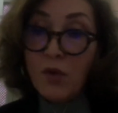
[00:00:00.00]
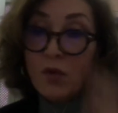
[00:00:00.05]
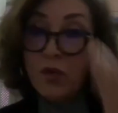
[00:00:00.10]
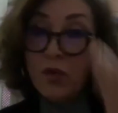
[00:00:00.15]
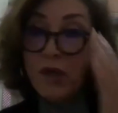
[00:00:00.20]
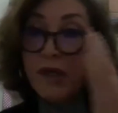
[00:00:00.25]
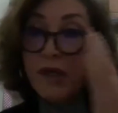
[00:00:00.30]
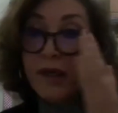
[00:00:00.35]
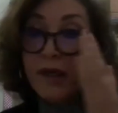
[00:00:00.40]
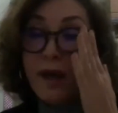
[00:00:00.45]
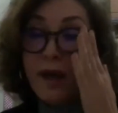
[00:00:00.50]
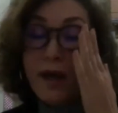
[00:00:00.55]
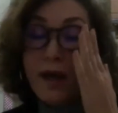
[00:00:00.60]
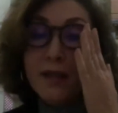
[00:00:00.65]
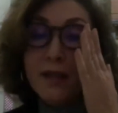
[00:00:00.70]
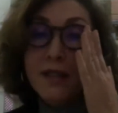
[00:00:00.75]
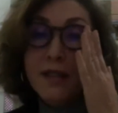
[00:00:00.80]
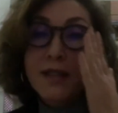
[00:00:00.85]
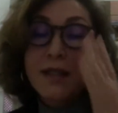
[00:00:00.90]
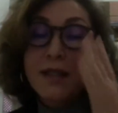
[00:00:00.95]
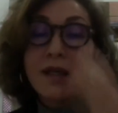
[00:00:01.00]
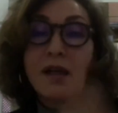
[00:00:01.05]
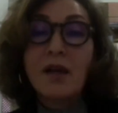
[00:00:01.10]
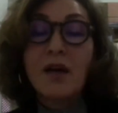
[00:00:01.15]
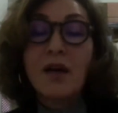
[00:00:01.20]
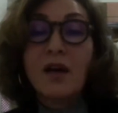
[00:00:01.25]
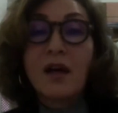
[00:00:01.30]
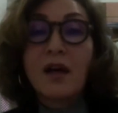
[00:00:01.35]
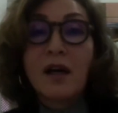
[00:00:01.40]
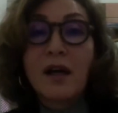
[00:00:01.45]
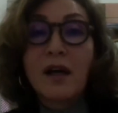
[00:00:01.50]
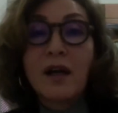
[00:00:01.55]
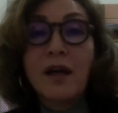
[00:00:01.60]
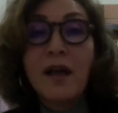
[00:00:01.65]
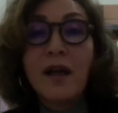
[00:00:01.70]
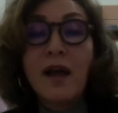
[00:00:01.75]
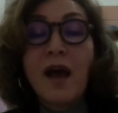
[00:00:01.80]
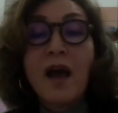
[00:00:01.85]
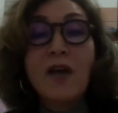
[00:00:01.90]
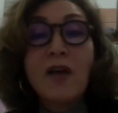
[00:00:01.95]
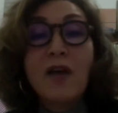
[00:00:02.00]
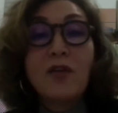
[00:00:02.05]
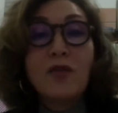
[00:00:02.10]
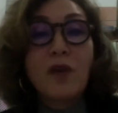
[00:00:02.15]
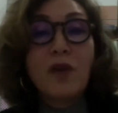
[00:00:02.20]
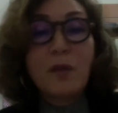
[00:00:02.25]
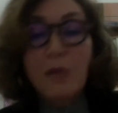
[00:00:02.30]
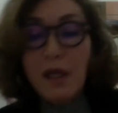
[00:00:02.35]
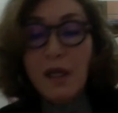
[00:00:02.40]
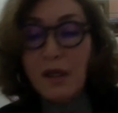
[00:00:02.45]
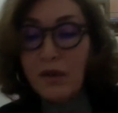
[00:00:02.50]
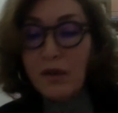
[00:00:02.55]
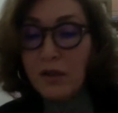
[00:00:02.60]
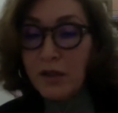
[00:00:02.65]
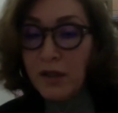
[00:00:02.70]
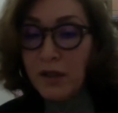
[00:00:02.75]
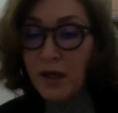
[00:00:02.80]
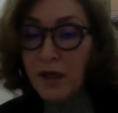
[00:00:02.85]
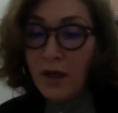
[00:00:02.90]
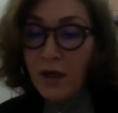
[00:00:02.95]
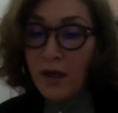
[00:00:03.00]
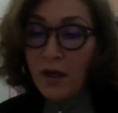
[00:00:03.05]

were and still are unfamiliar